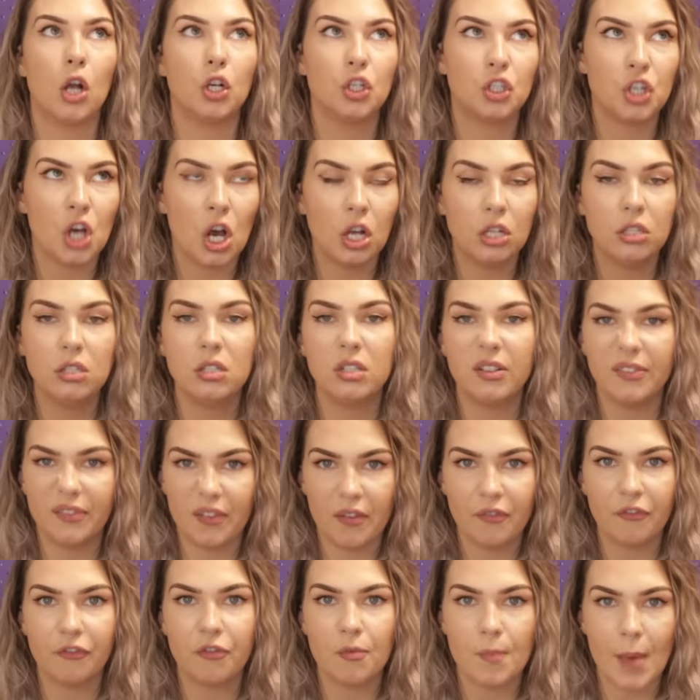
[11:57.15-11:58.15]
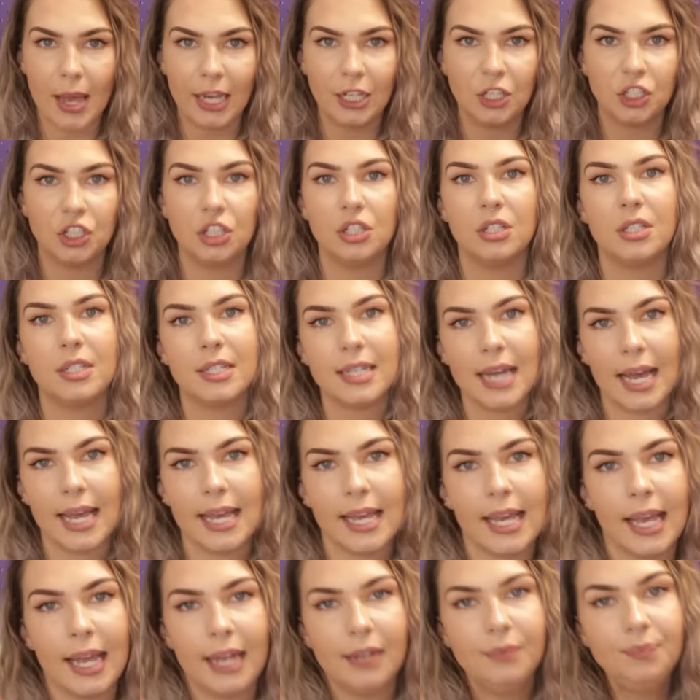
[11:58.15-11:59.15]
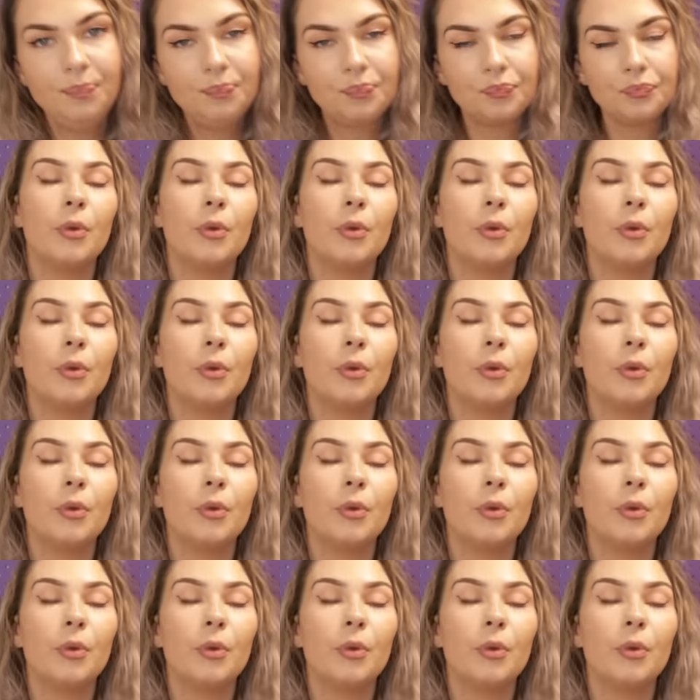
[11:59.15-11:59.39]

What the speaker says: tons of information to take in.